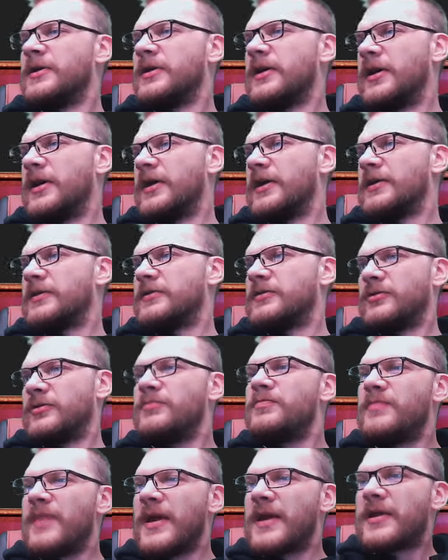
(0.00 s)
uh, to
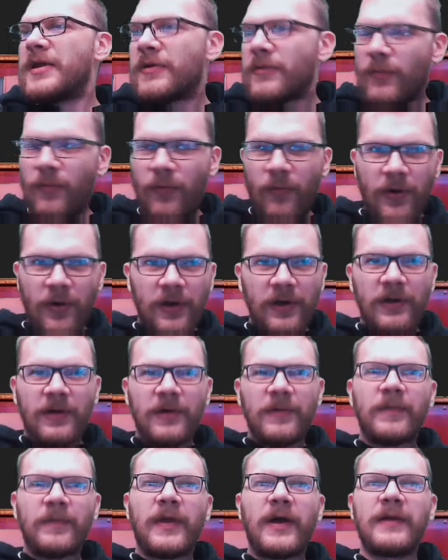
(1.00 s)
make work,
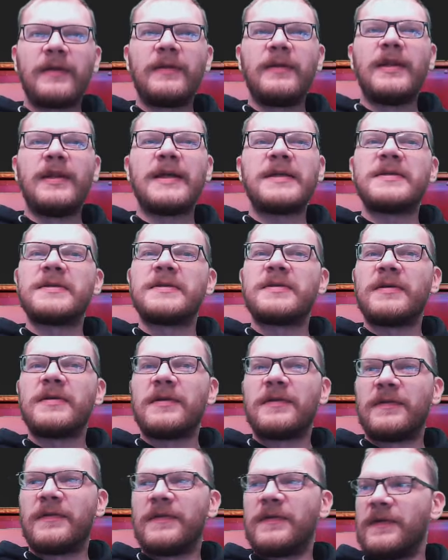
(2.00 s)
unless
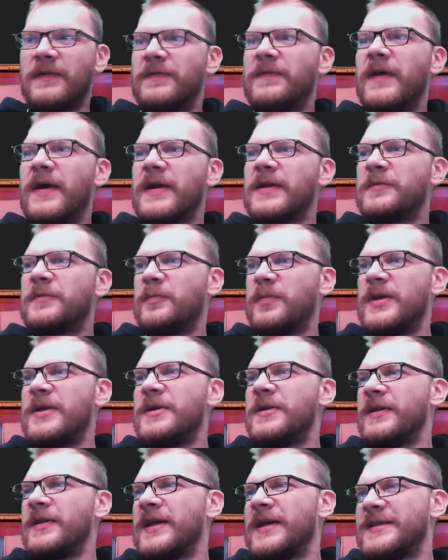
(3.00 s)
the fight
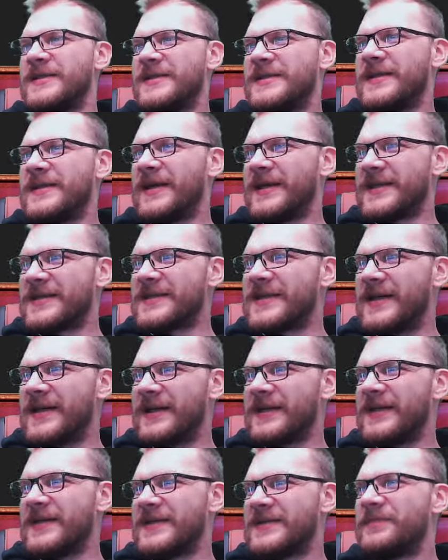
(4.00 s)
penalizes science
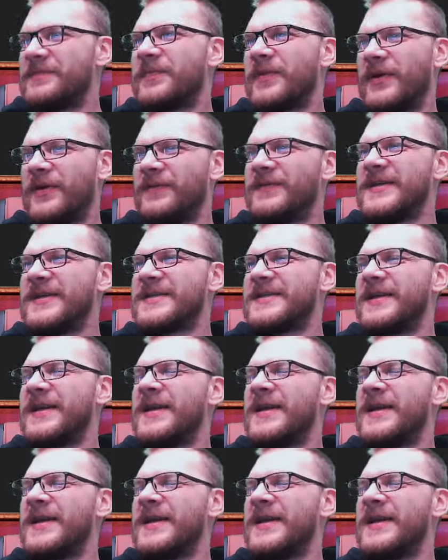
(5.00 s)
characters. Obviously,